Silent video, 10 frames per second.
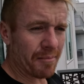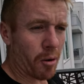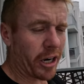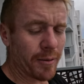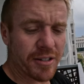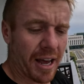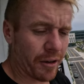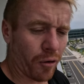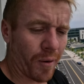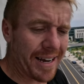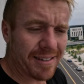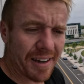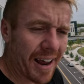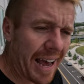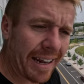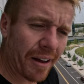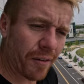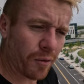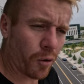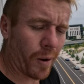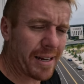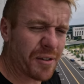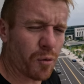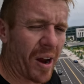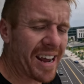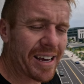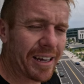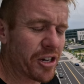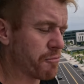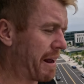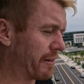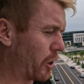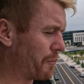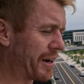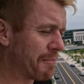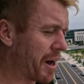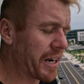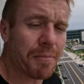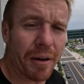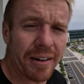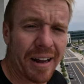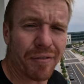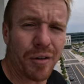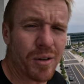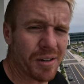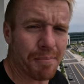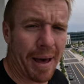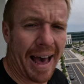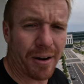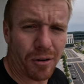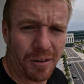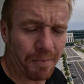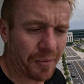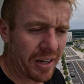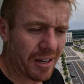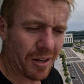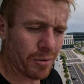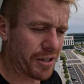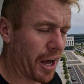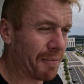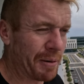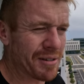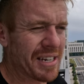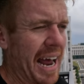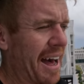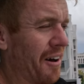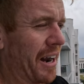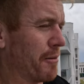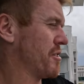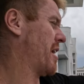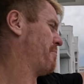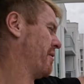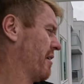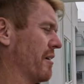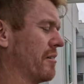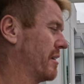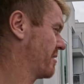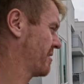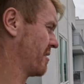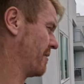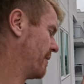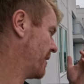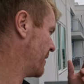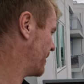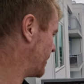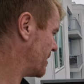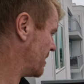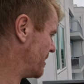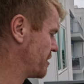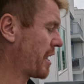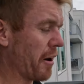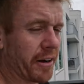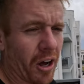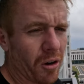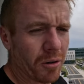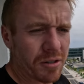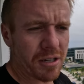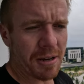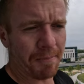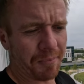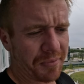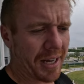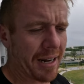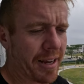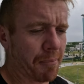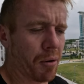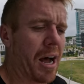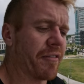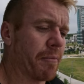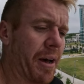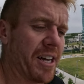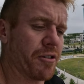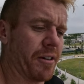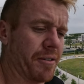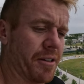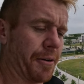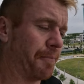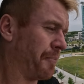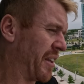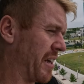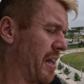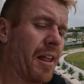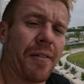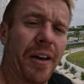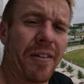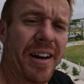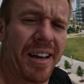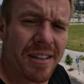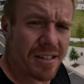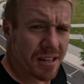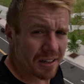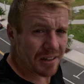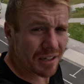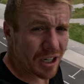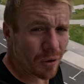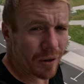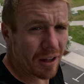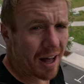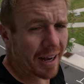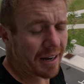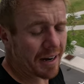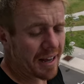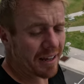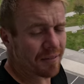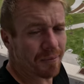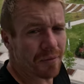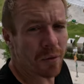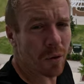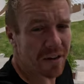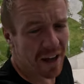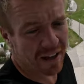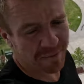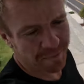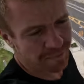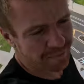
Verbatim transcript: Market was kind of crazy today in a crazy range, made a little bit of money, but it definitely was a battle. It was up, it was down, I was up, but you know, it's just how it goes. You gotta take profit, Patrick. So there it is. We're locking it in. We're done.